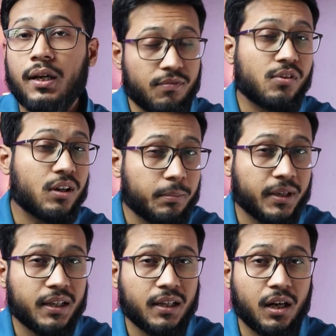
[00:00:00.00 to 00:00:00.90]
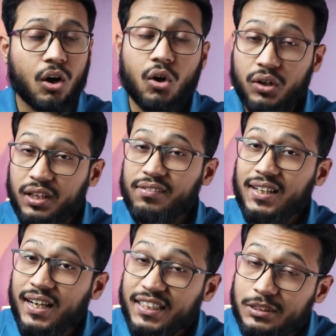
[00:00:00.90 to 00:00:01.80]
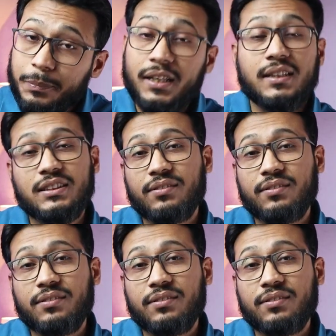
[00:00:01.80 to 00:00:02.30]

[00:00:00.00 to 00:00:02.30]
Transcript: If you are a beginner or even an experienced